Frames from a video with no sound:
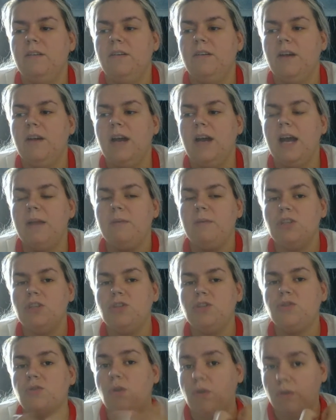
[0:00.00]
had much
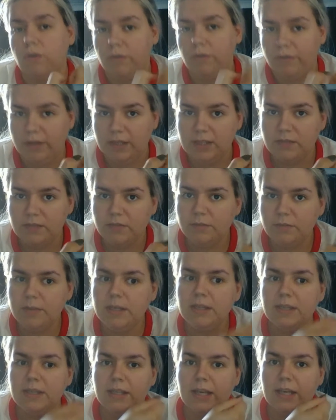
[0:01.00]
stronger feelings for
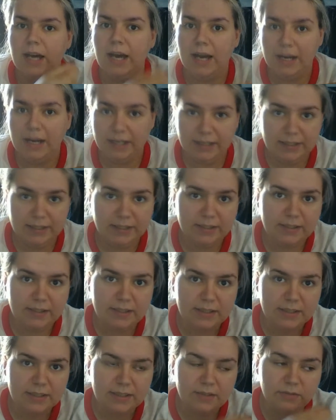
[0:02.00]
me than I did
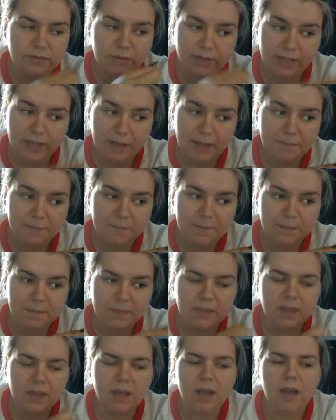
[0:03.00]
for them.
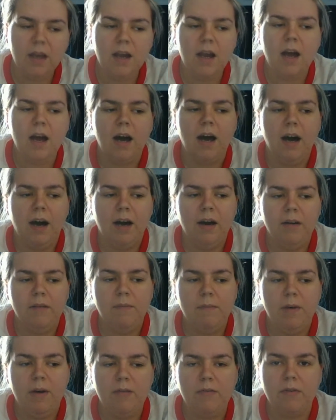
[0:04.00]

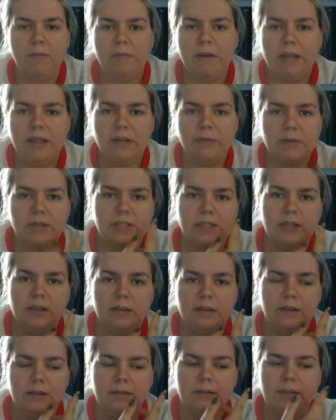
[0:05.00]
For me, they were
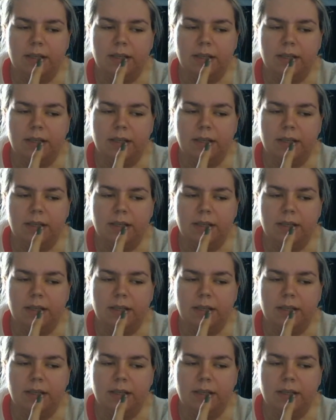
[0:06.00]
still